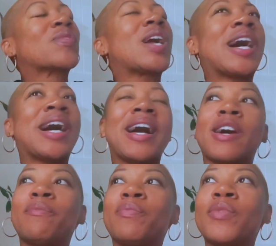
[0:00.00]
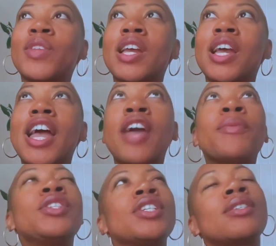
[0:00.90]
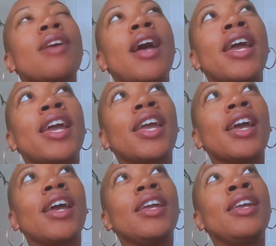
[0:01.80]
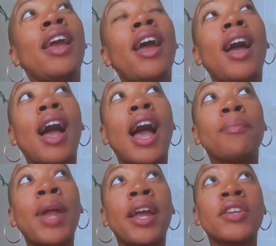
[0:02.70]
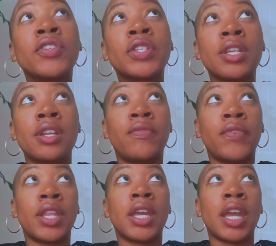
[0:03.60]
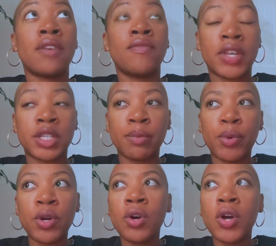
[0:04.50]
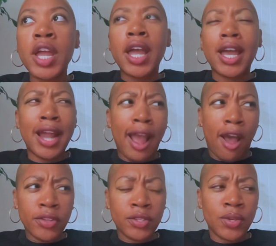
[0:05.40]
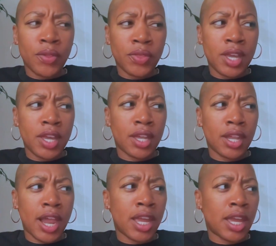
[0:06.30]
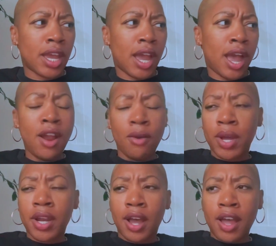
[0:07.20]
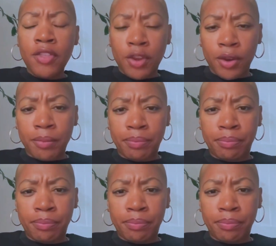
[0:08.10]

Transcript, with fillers: Right. Um, it was just like, yeah, I'm not interested in feeling invisible. And I also don't think like I don't want other